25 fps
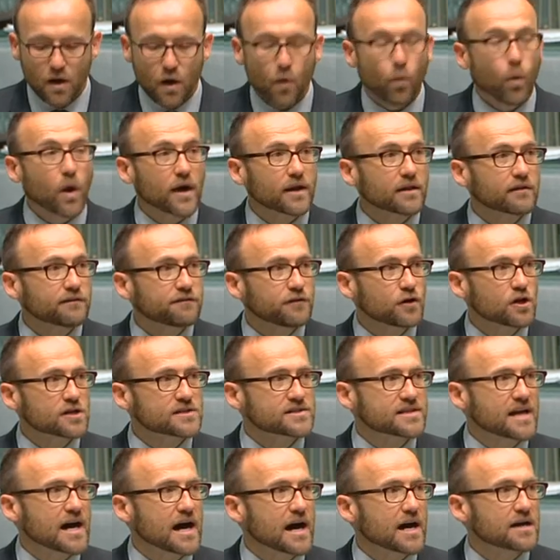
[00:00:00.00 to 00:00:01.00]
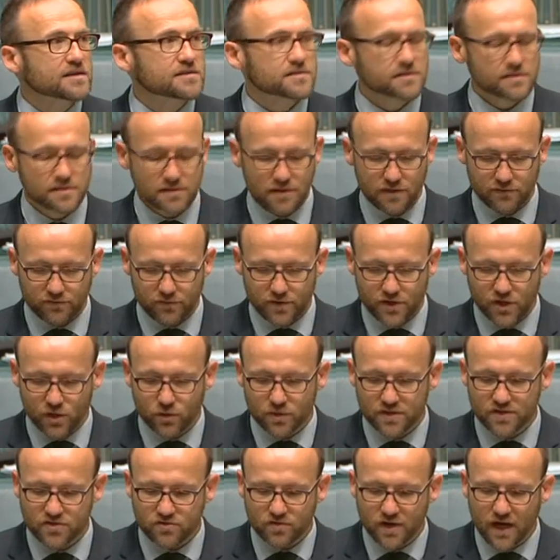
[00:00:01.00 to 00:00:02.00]
One of the first tasks of Renew
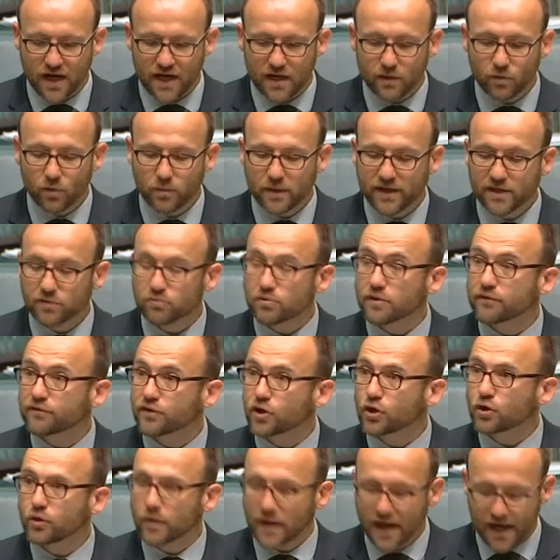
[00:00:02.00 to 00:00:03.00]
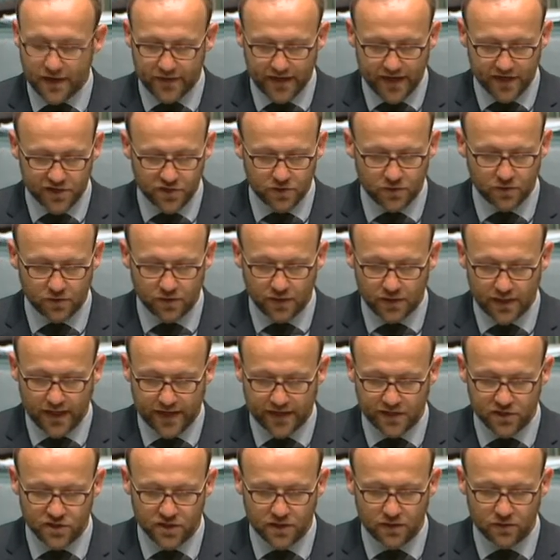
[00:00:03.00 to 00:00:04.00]
Australia will be to review our national
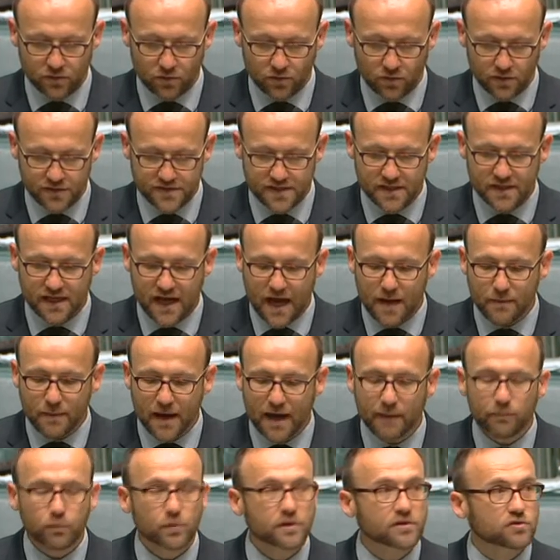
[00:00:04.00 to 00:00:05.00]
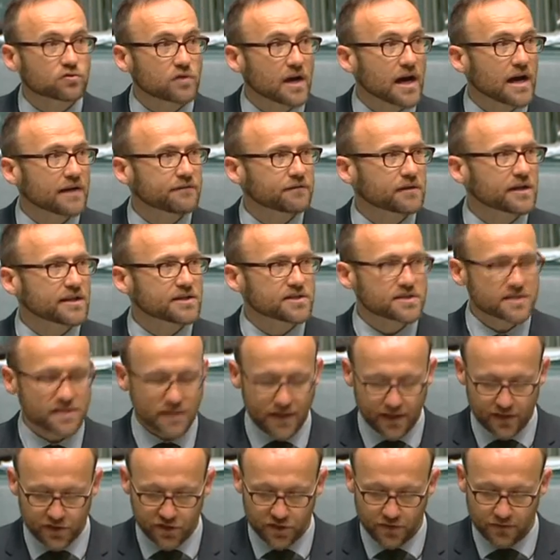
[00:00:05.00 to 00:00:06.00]
energy laws and come up with draft
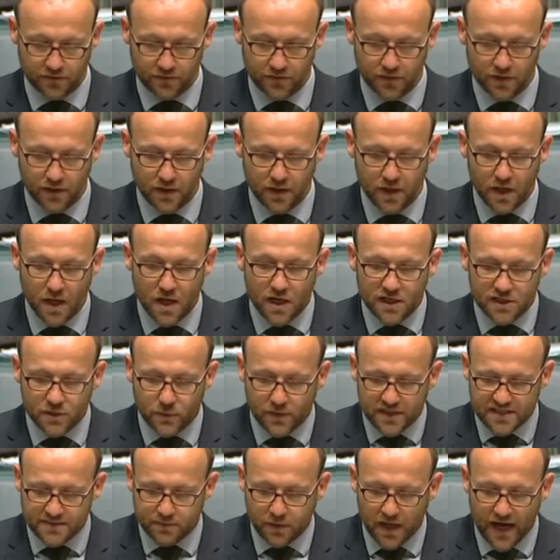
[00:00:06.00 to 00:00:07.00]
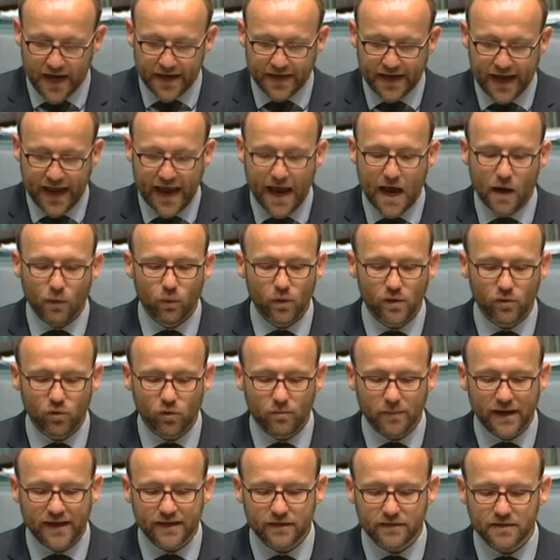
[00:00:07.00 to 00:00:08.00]
legislation to explain how we will
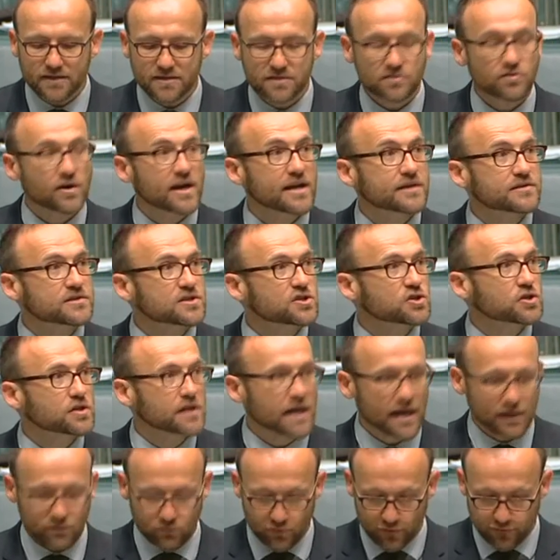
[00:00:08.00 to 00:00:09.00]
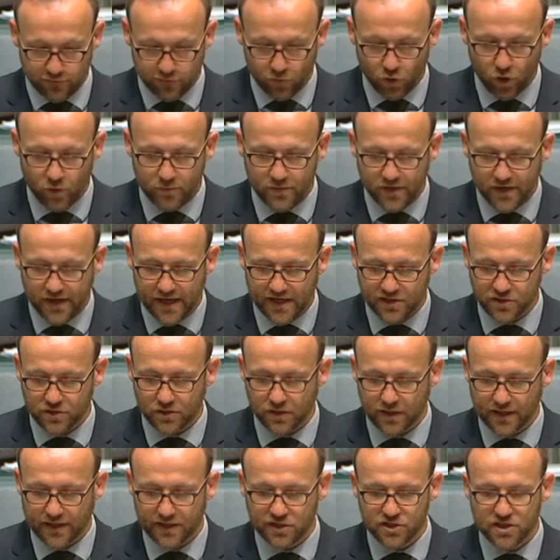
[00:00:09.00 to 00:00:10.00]
make this transition and reform the
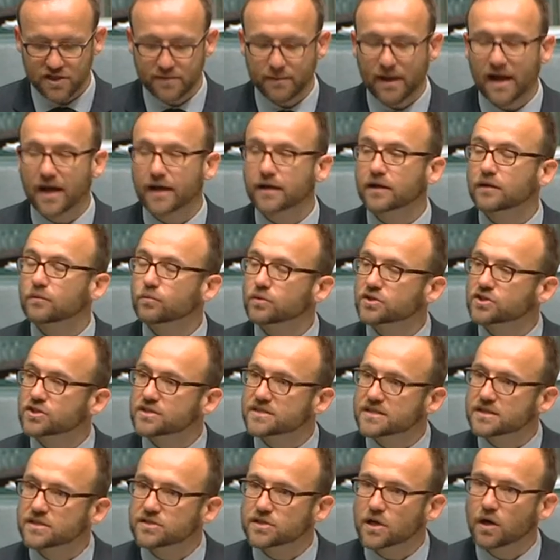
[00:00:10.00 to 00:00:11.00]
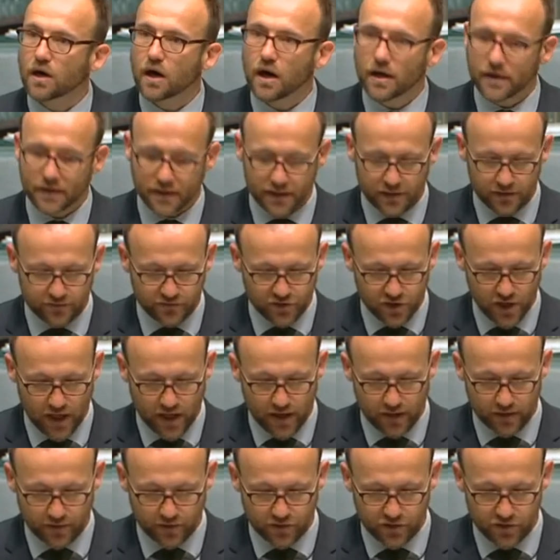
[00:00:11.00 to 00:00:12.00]
national energy market, which is in dire need of
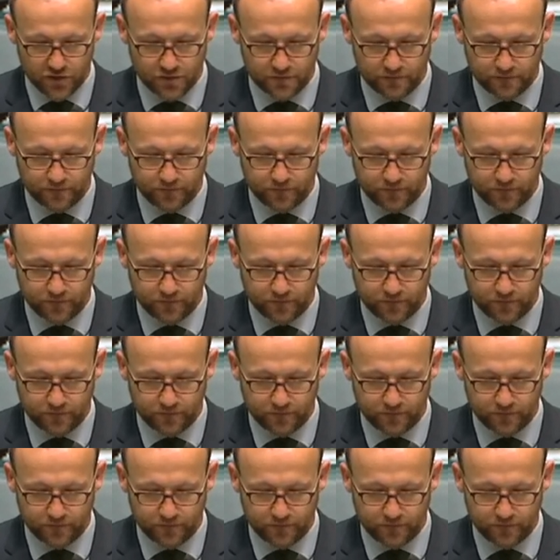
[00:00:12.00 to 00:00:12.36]
change.